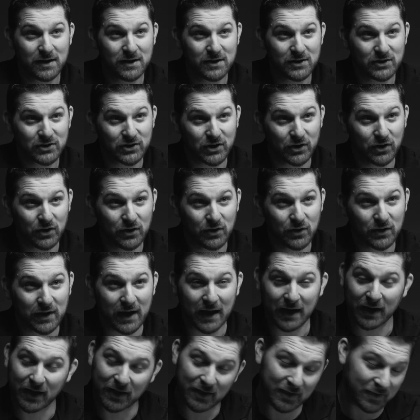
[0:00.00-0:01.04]
So
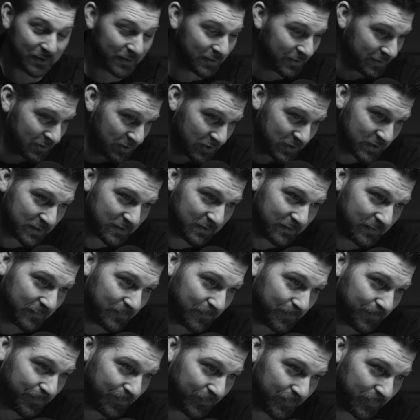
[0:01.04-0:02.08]
kind of just
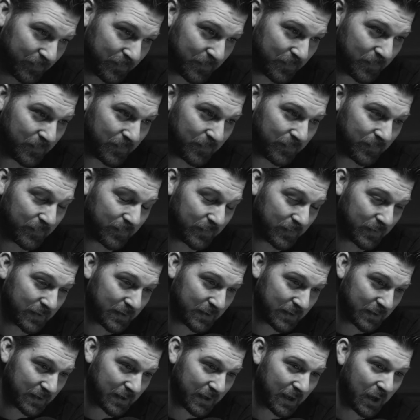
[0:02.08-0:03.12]

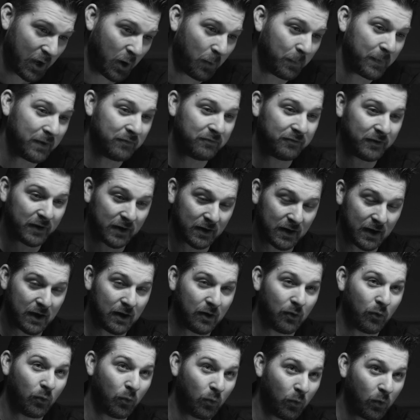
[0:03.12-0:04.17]
help me figure
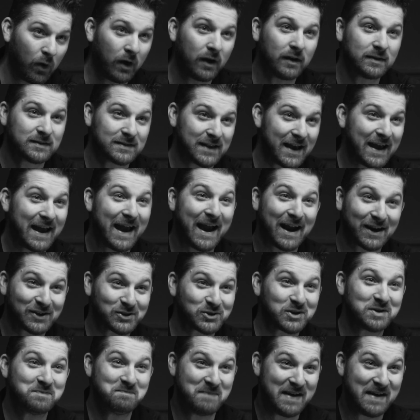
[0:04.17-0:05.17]
out, what does that actually